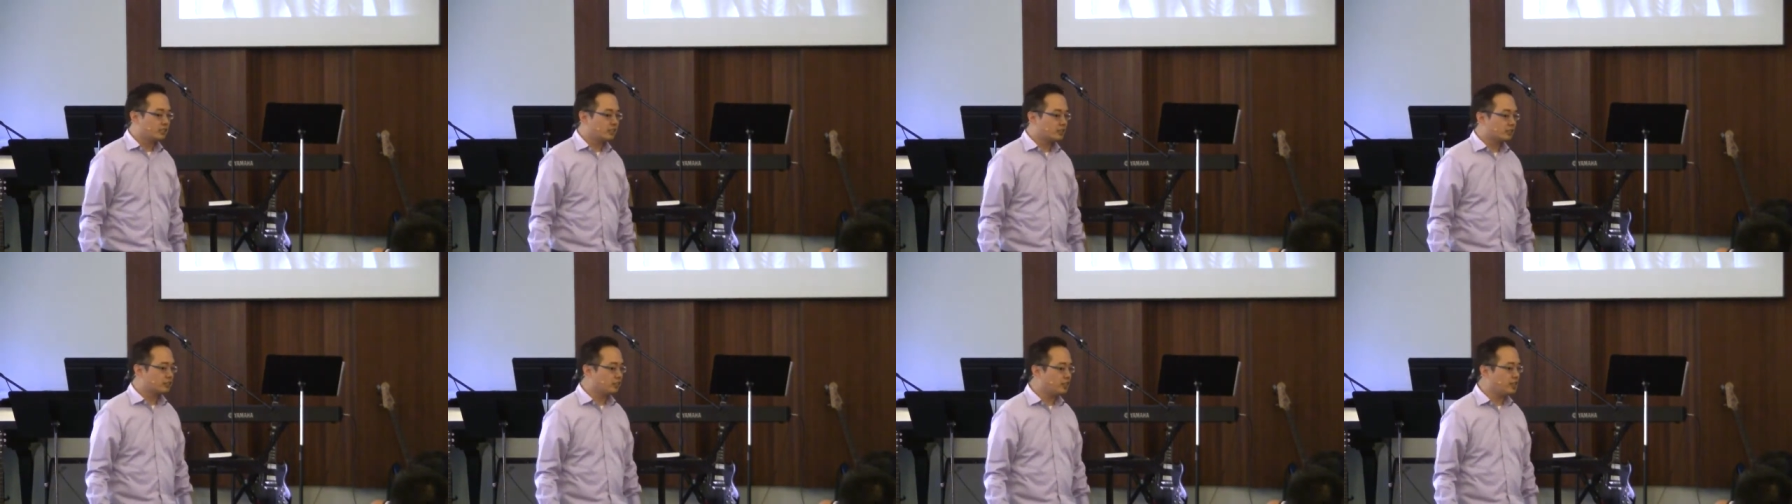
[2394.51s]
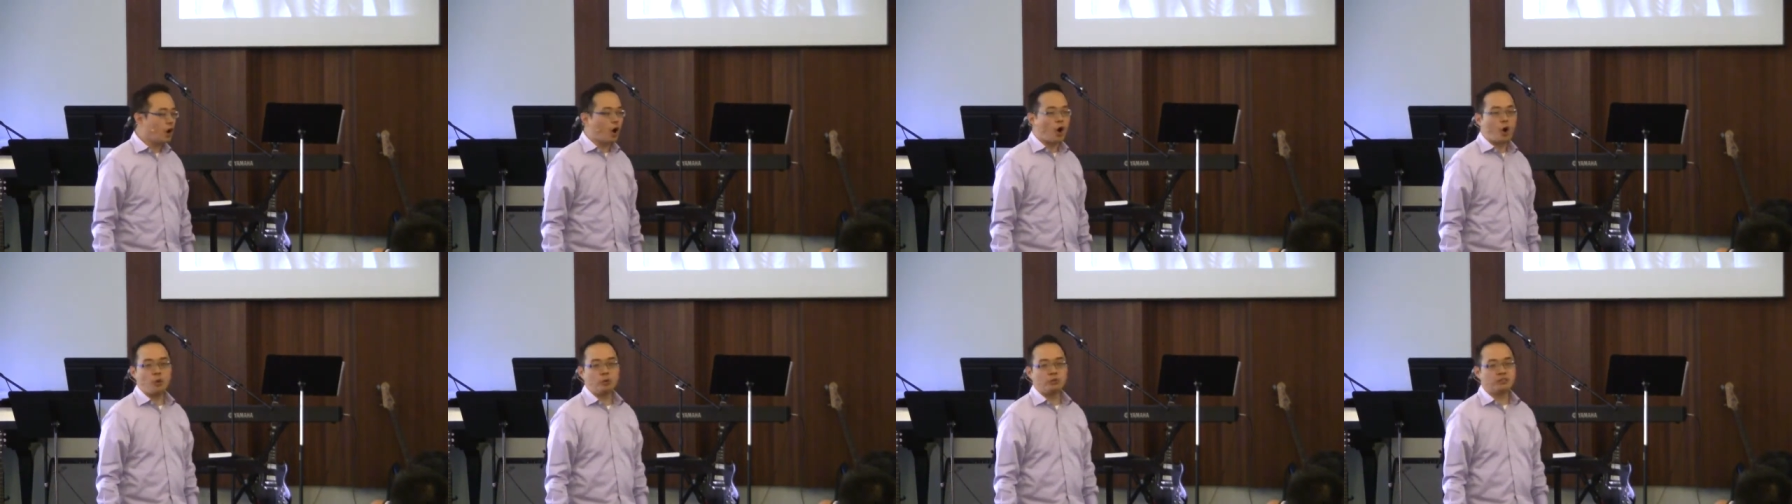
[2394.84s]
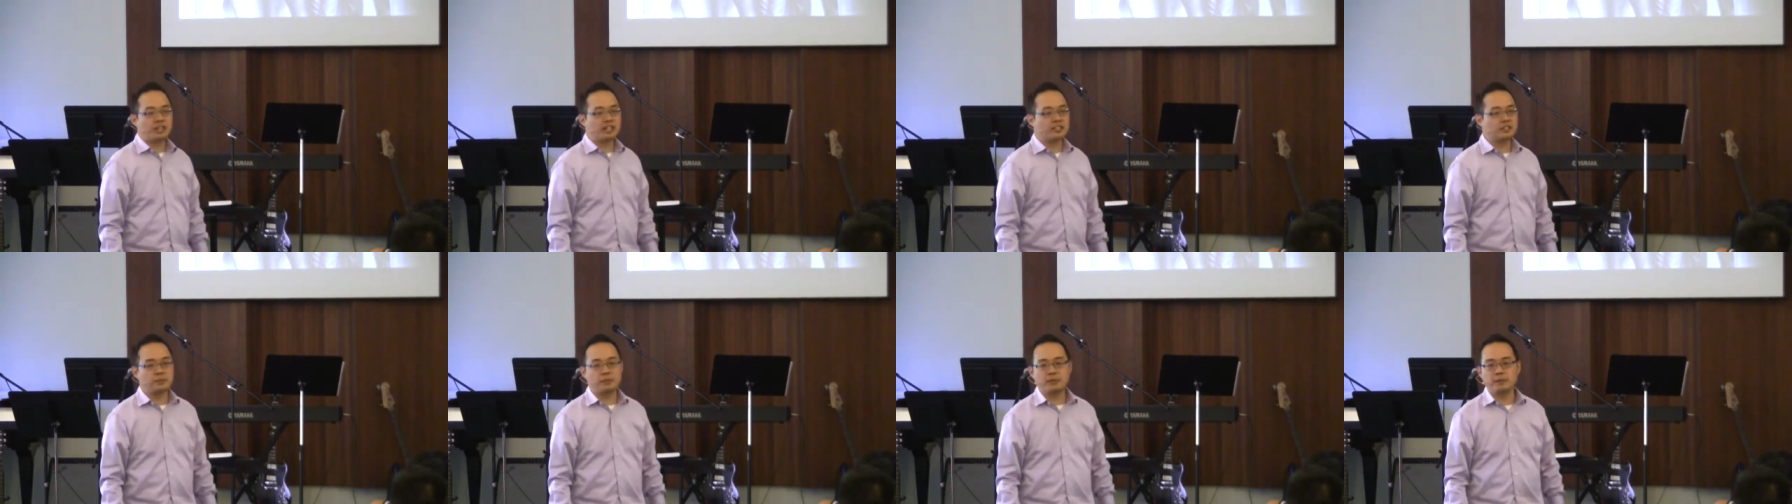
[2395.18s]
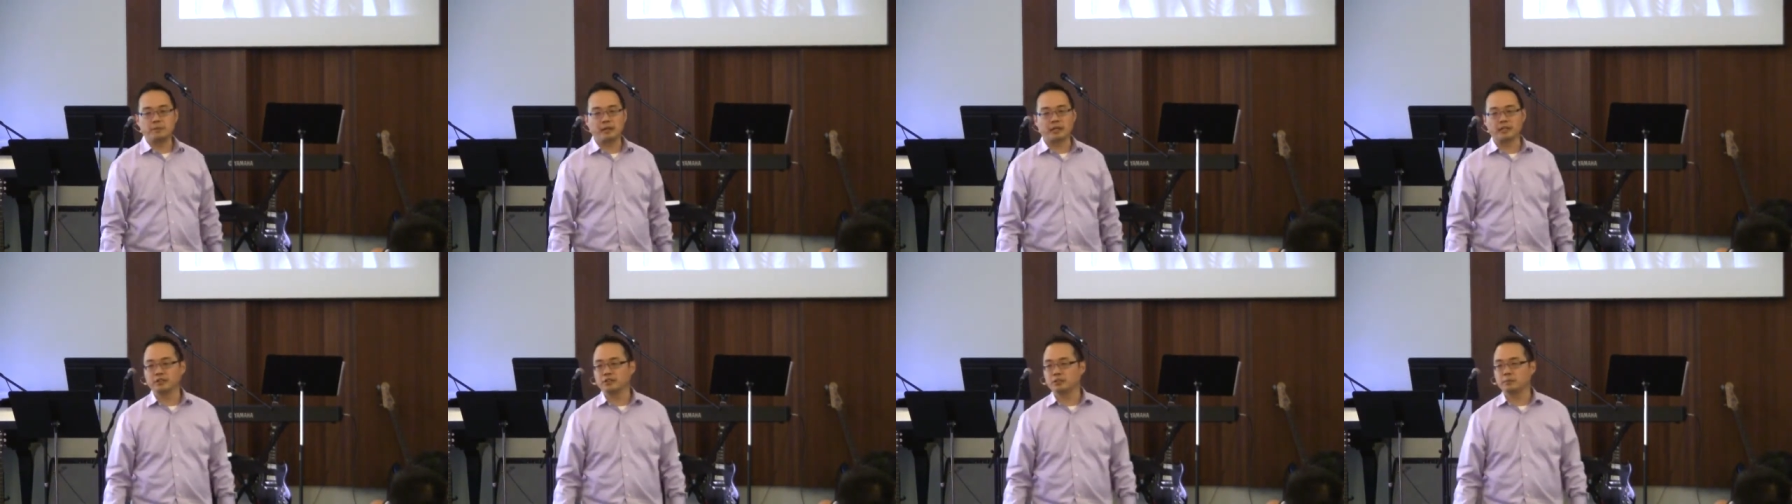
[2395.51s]
Because he always had to be
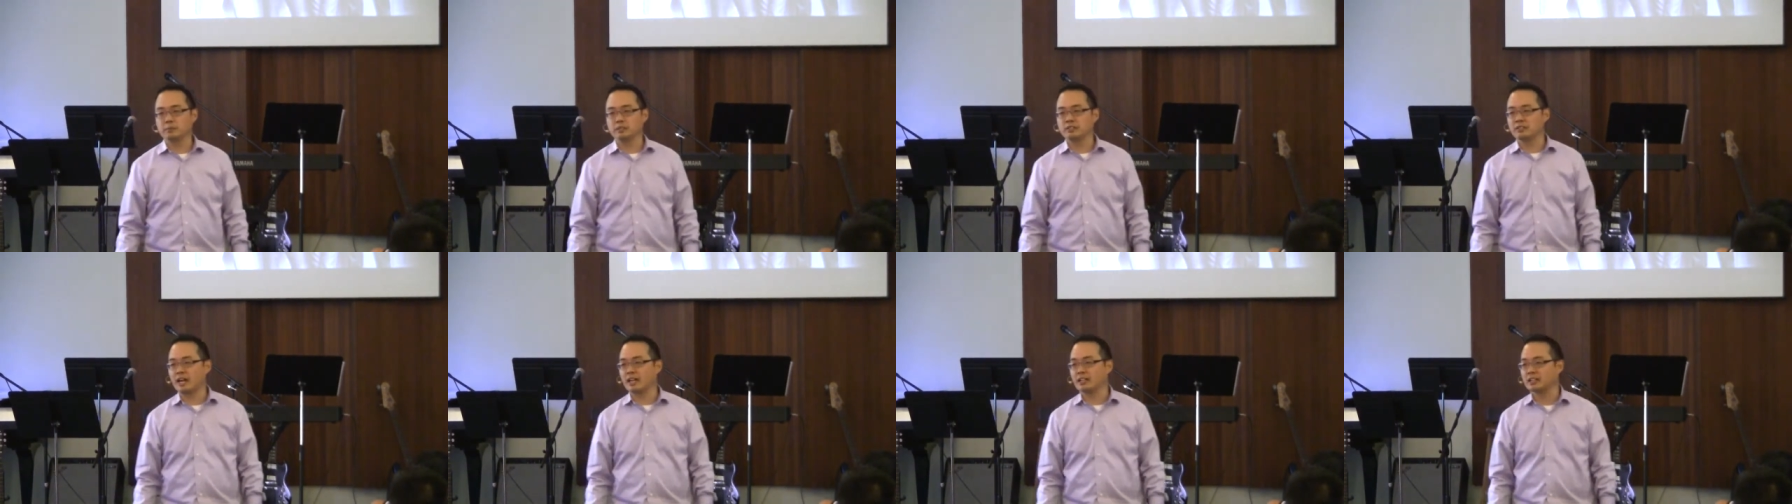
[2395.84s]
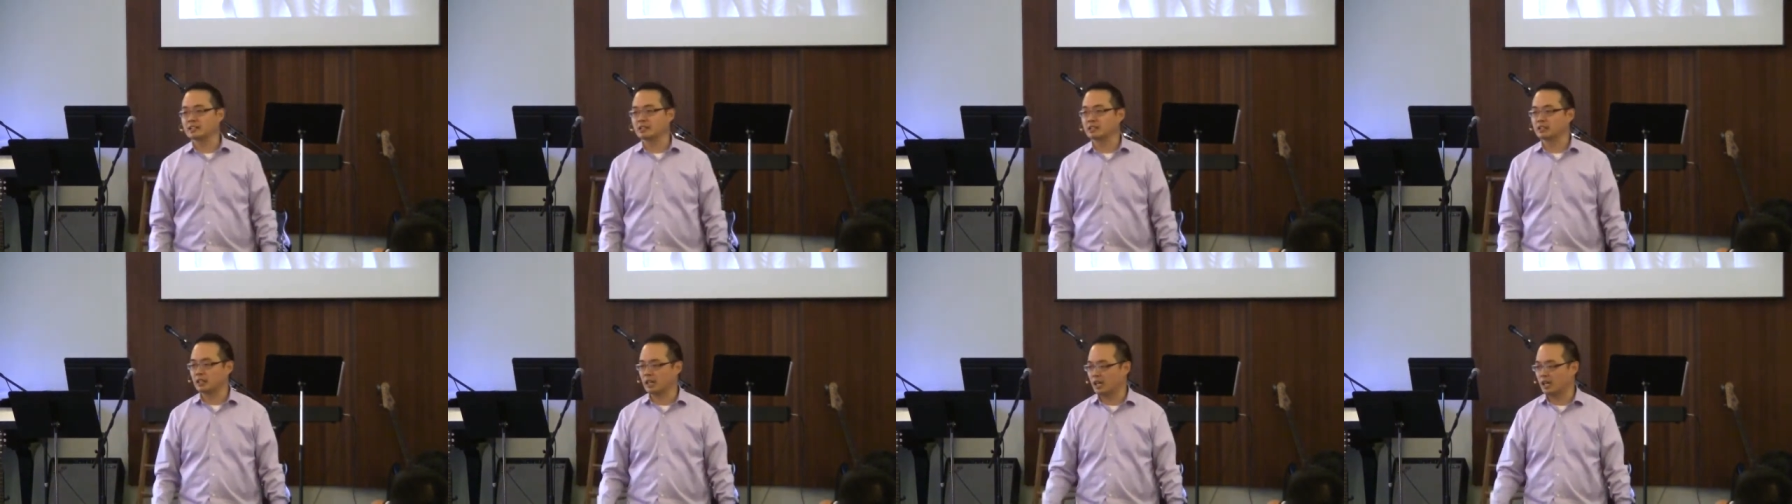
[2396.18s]
better than Metallica.